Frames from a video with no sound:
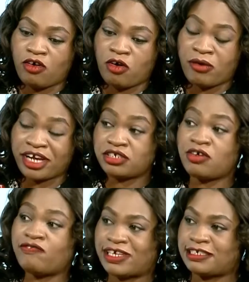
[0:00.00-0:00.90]

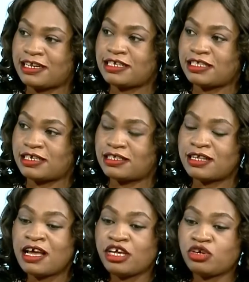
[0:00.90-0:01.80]
correctional facilities,
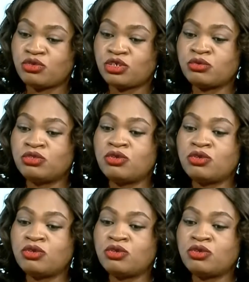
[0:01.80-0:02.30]
you would